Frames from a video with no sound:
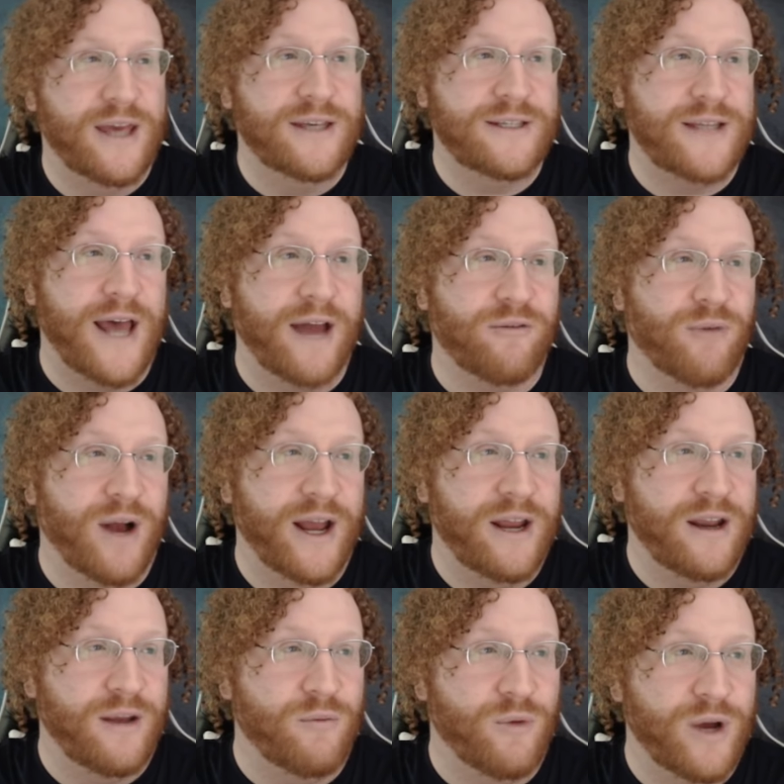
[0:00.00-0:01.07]
Is that
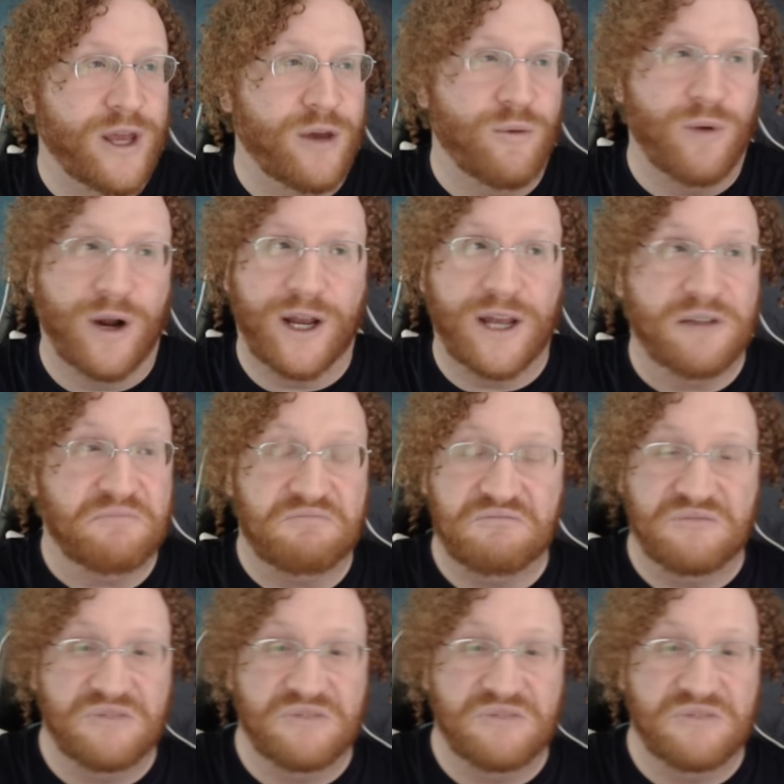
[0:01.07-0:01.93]
right and what you wanted?